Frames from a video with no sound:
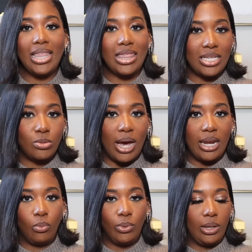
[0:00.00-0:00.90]
And that's why I
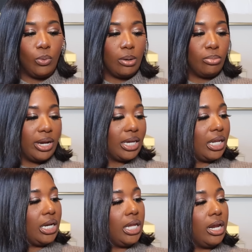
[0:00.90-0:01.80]
didn't really want to bring it
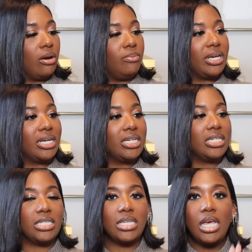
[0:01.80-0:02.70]
in here
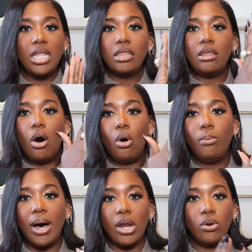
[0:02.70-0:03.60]
because the whole
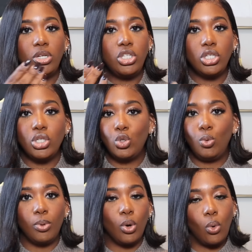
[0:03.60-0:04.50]
bottle is just
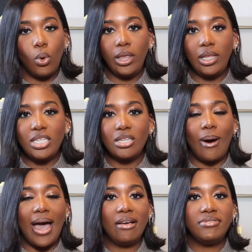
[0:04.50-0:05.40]
super oily. So
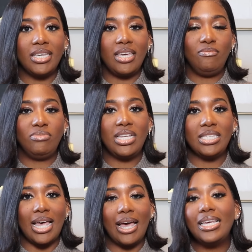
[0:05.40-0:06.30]
I have to keep
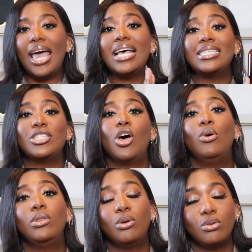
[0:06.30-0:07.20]
this, it has its
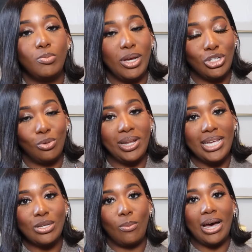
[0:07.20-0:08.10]
own little special
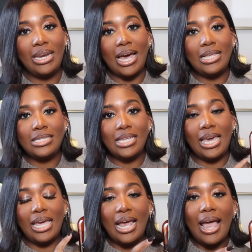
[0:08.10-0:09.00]
place on my
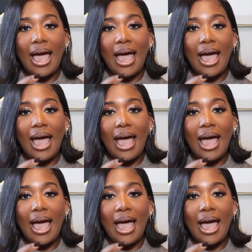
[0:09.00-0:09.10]
nightstand.